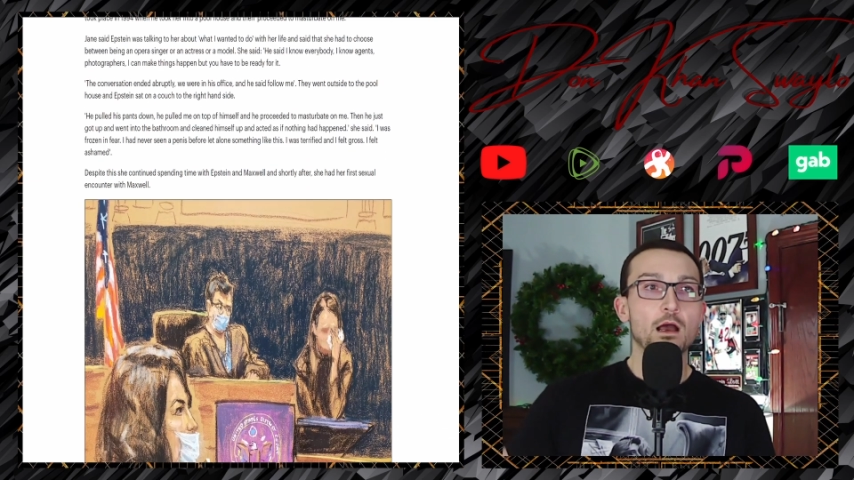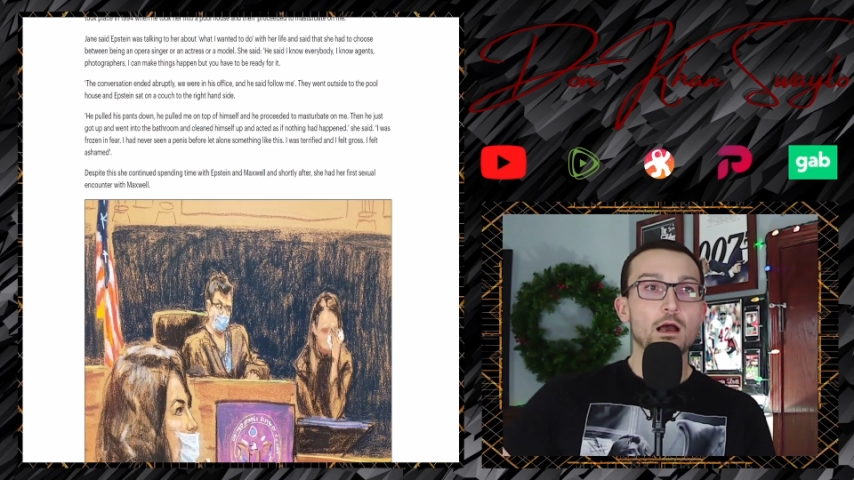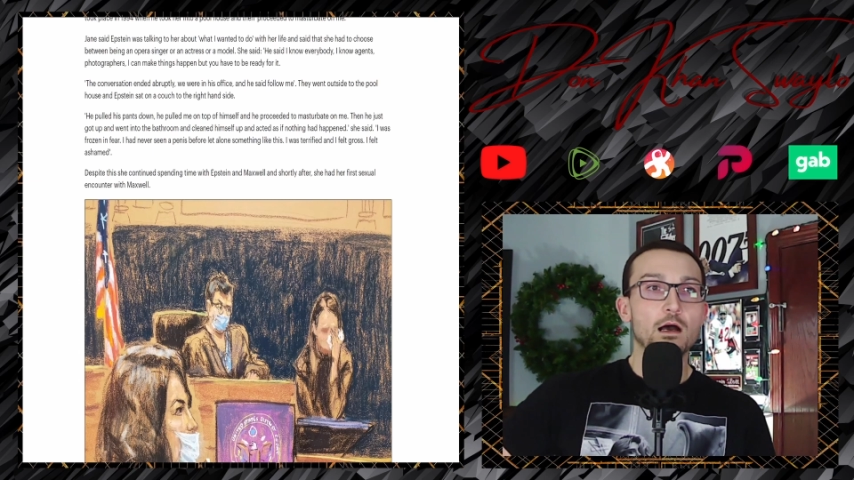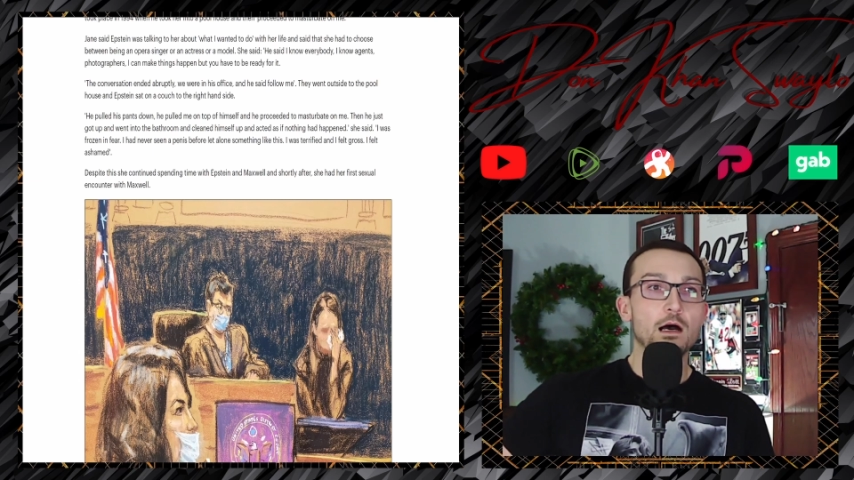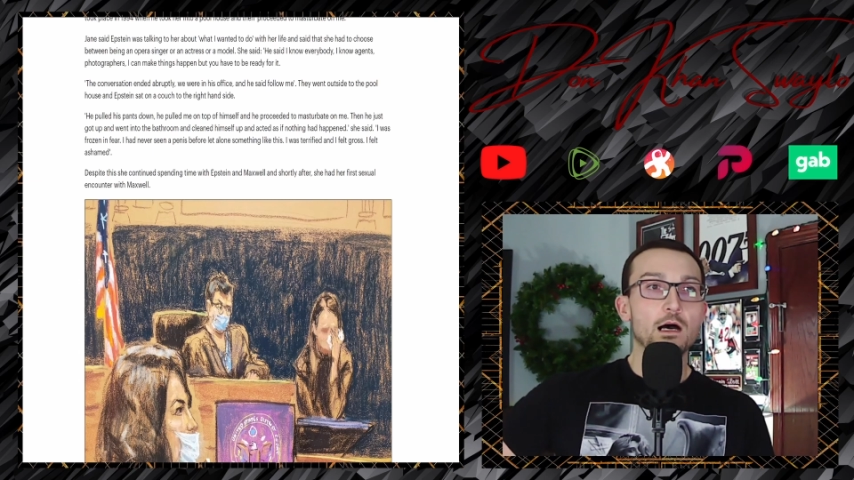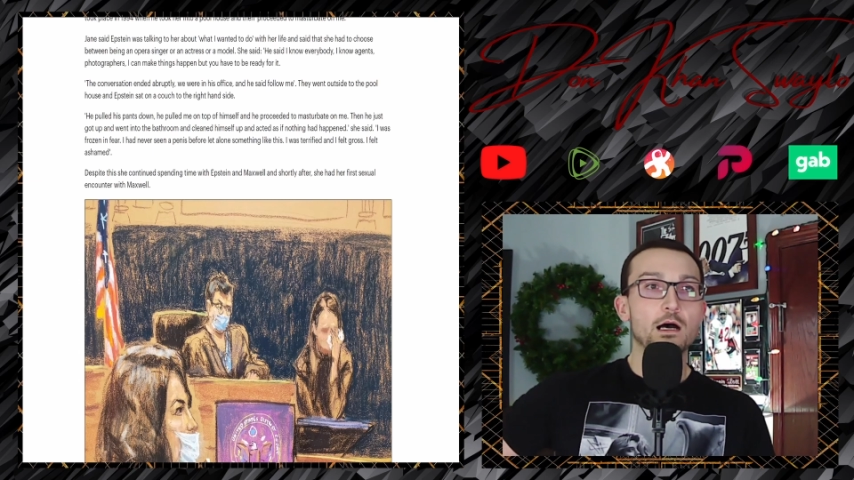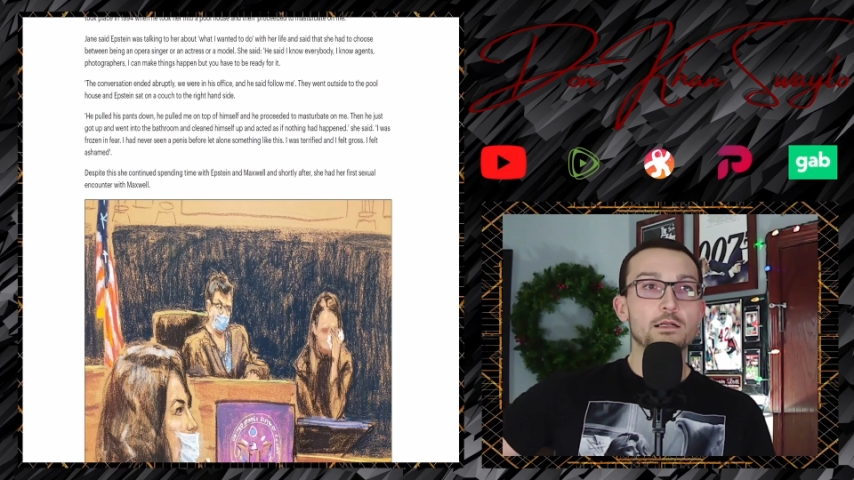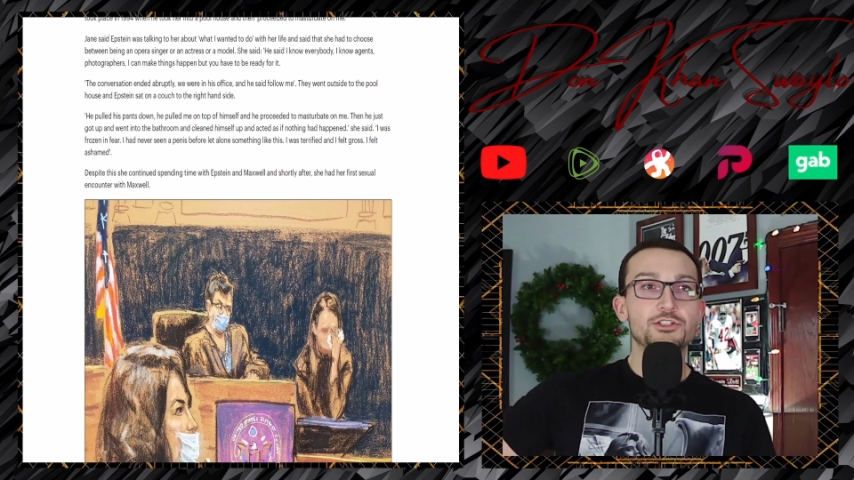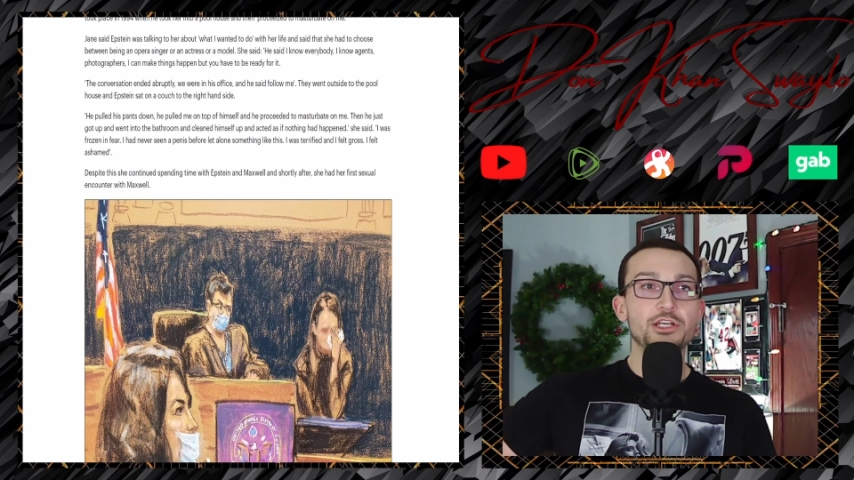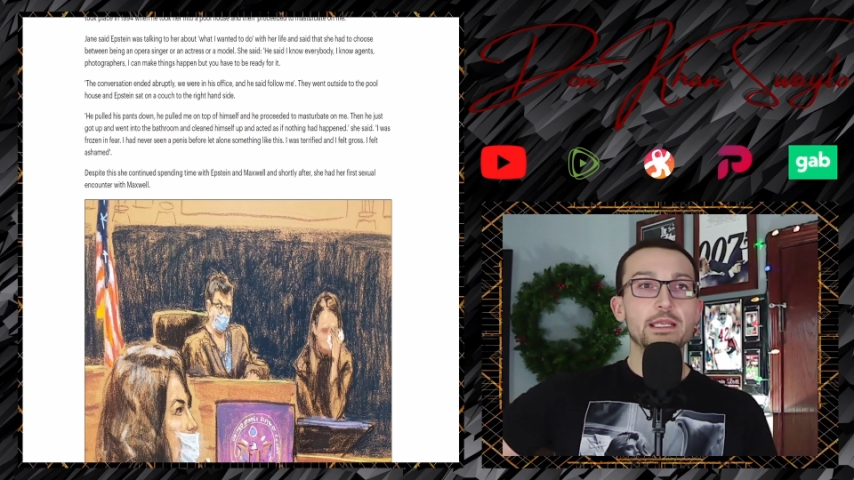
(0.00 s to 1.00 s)

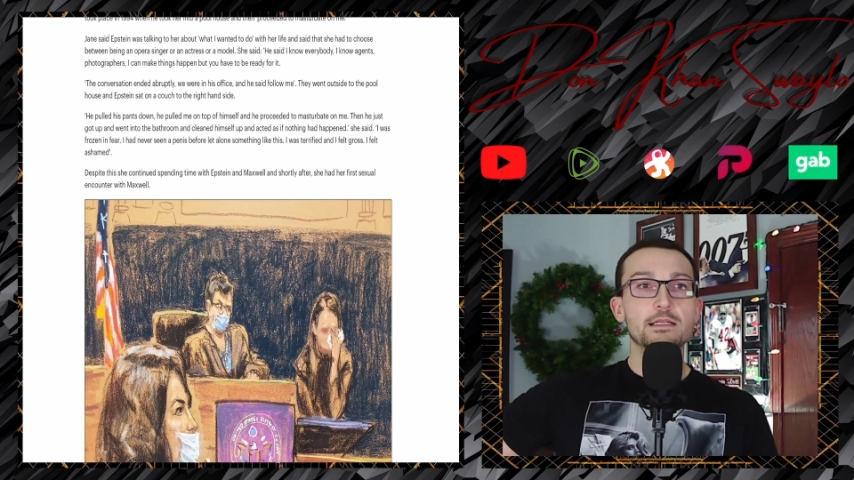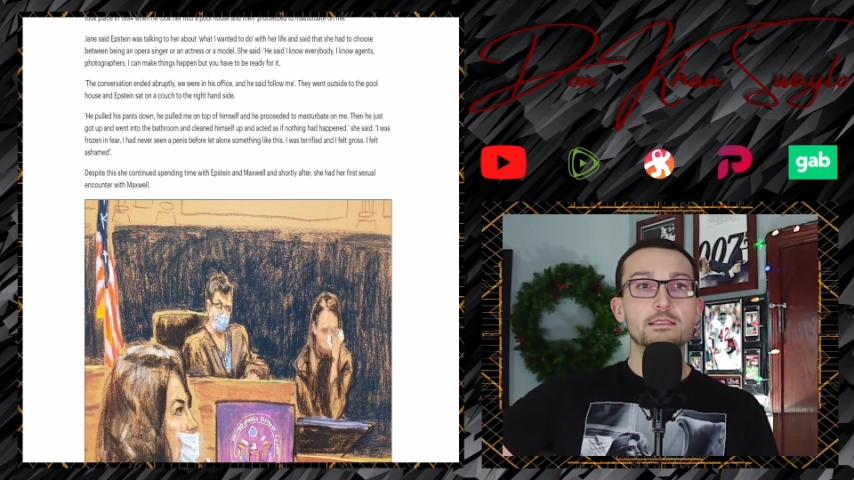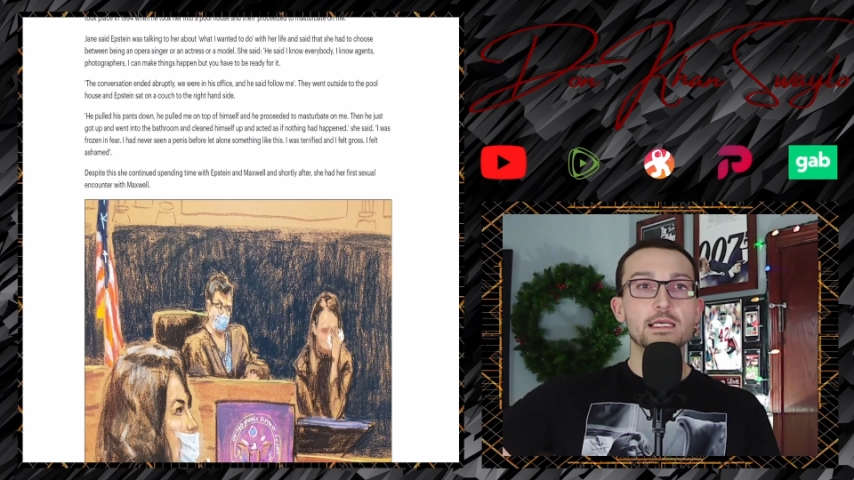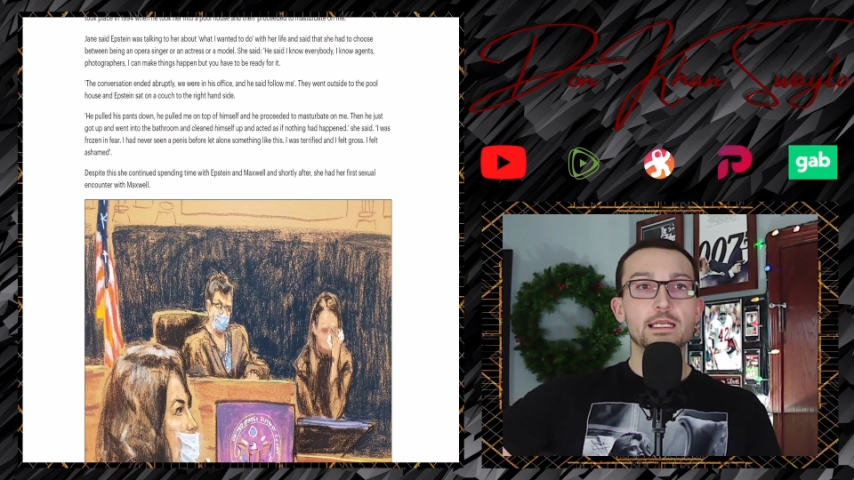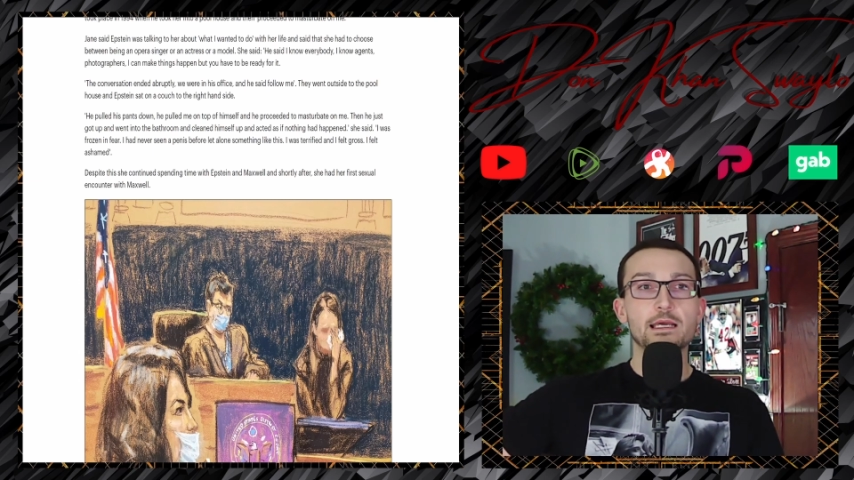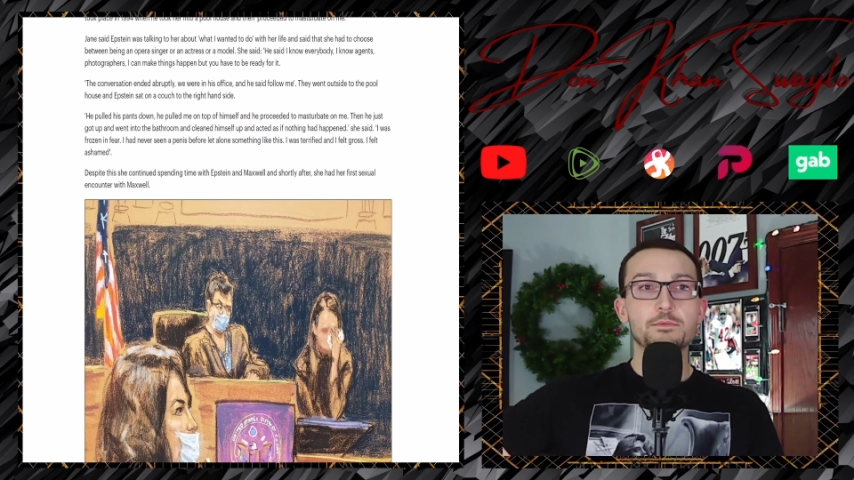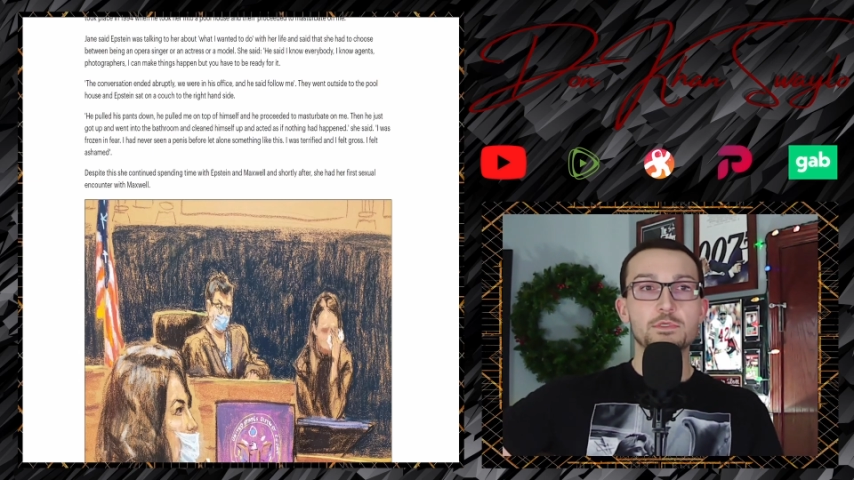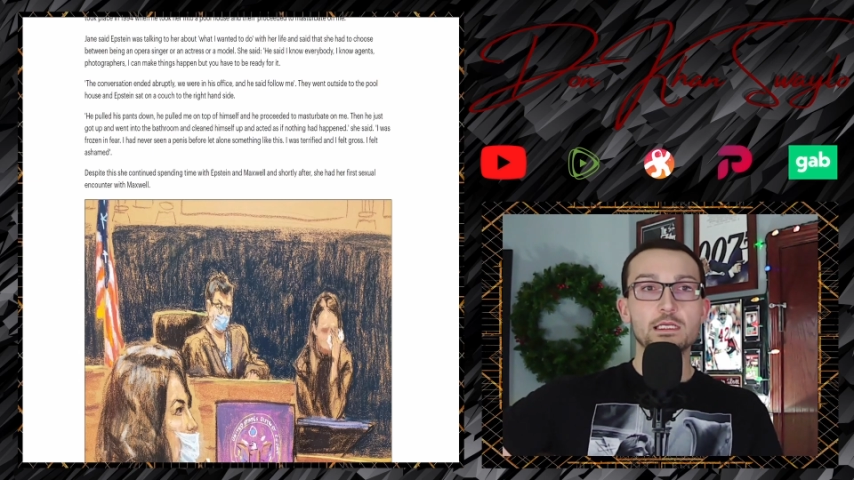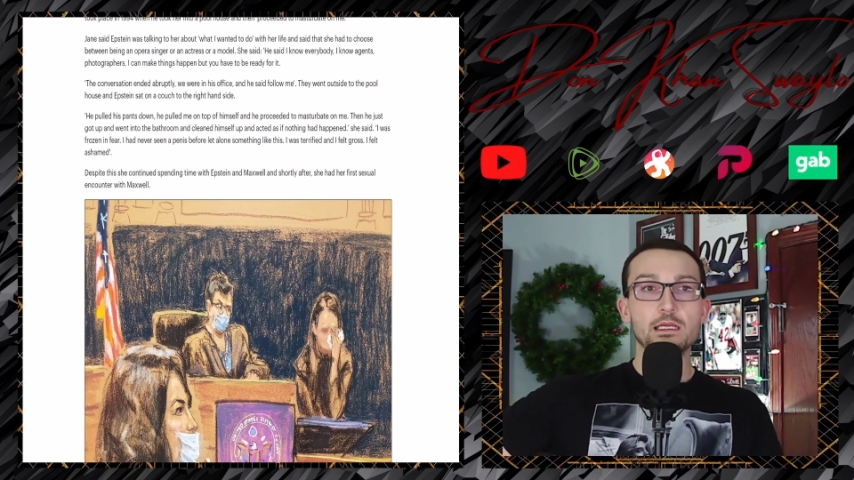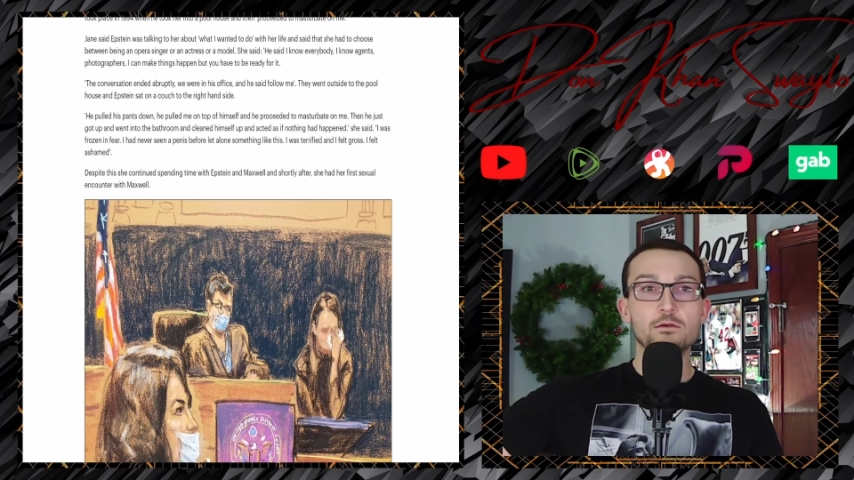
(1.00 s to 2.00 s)
Uh, Jane said
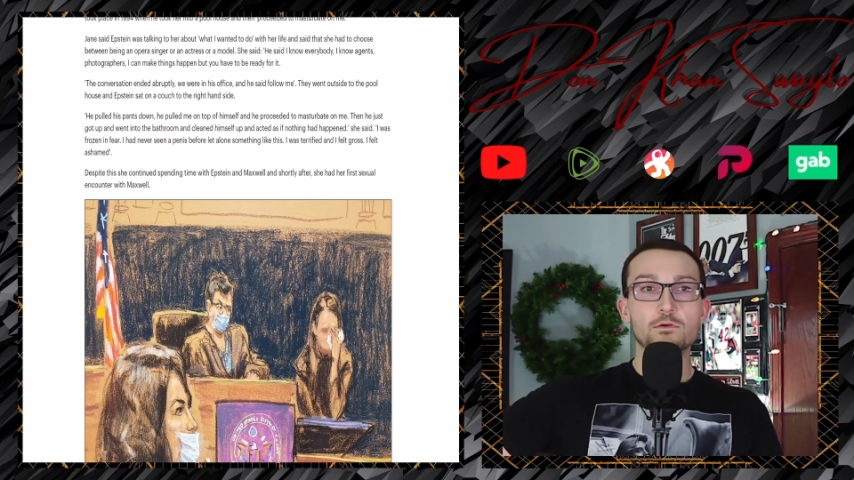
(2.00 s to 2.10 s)
Epstein